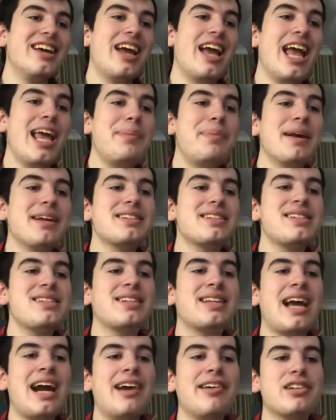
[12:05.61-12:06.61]
Apex's
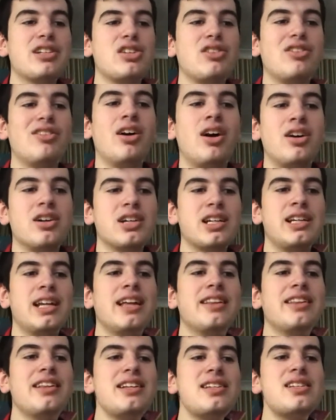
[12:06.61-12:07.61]
character arc.
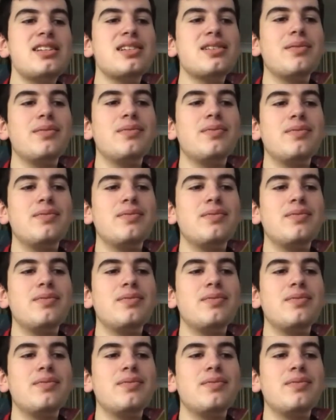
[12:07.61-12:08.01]
Now this,